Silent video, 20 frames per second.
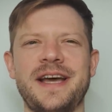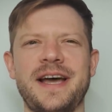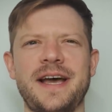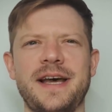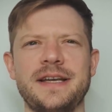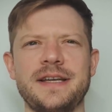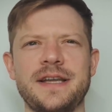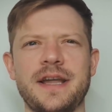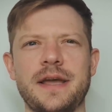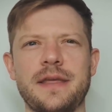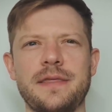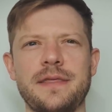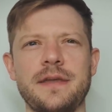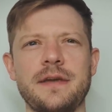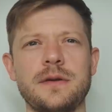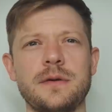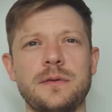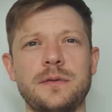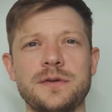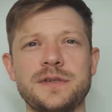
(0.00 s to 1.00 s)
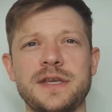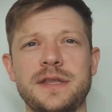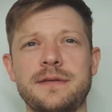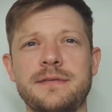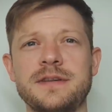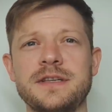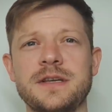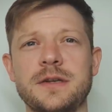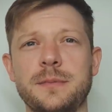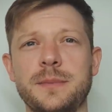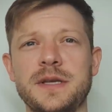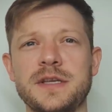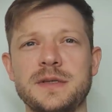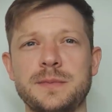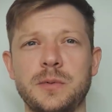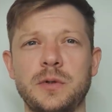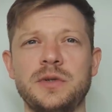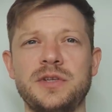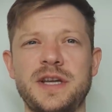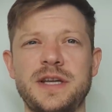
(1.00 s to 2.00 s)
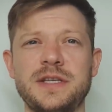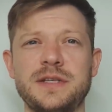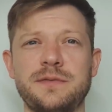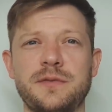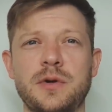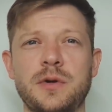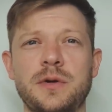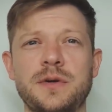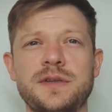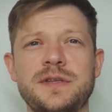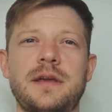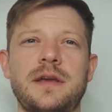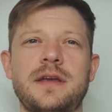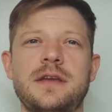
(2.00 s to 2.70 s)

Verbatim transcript: and I think also there is going to be a small change of course,